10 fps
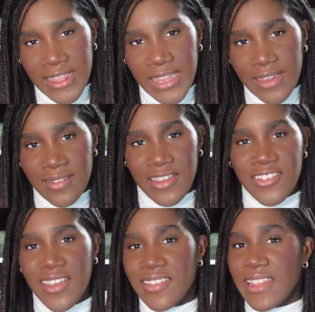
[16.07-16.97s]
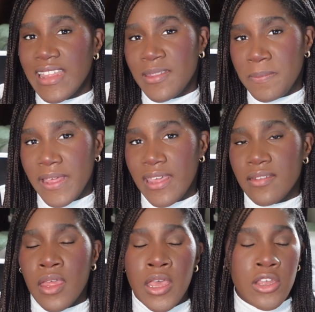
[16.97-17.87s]
of things such as Let's
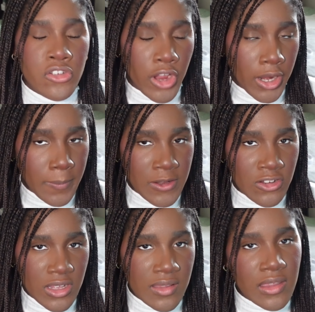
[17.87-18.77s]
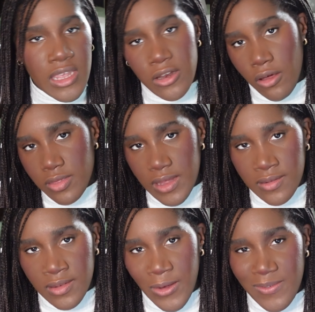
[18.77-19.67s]
Plays, JRPGs, and all
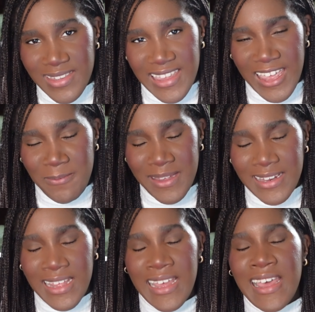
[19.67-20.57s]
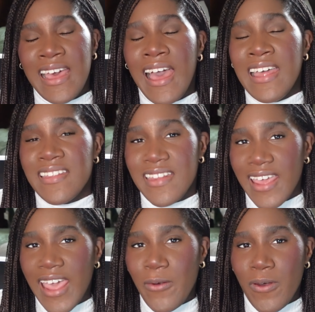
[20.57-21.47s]
things cozy gaming.
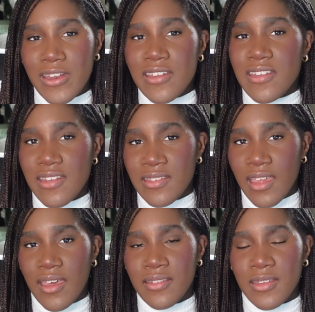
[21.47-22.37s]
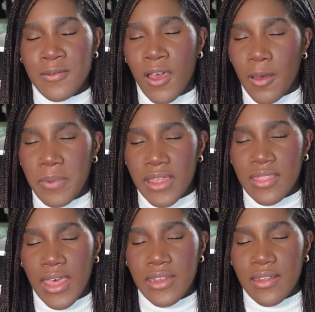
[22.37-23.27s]
Today I wanted to discuss a topic
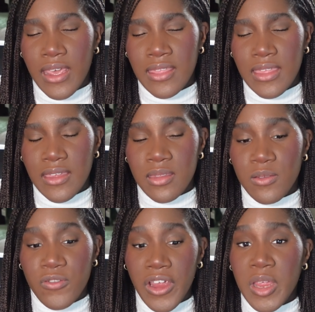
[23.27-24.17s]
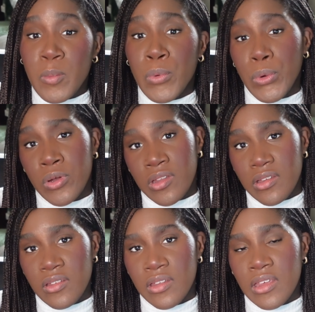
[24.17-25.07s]
that I think it's very
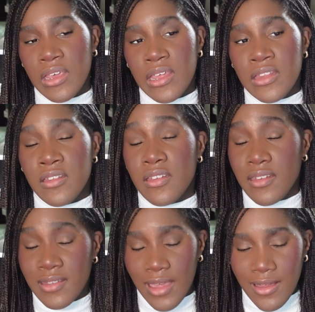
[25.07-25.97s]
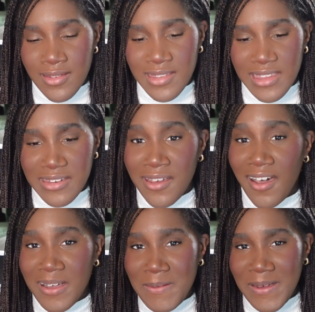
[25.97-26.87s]
important to discuss and
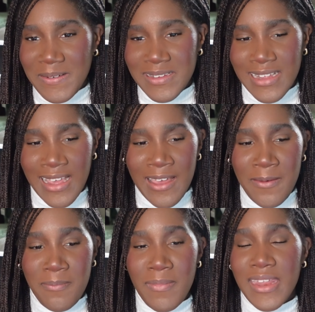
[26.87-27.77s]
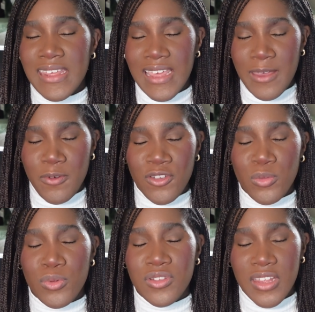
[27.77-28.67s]
talk about. Many gamers
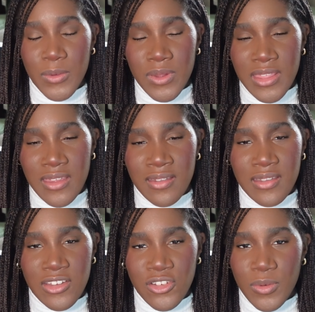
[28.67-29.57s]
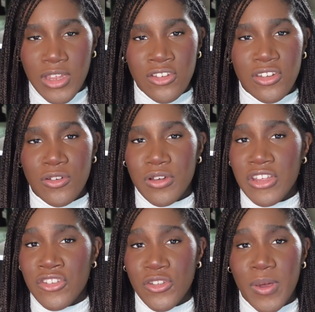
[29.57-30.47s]
will deal with this situation or
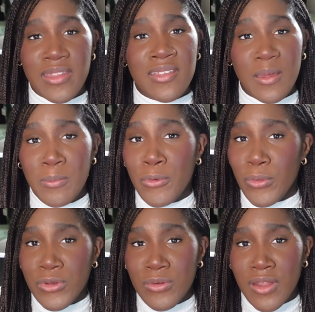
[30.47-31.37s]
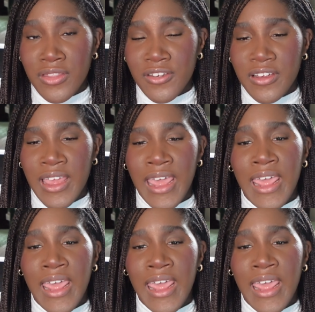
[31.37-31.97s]
issue at some point or another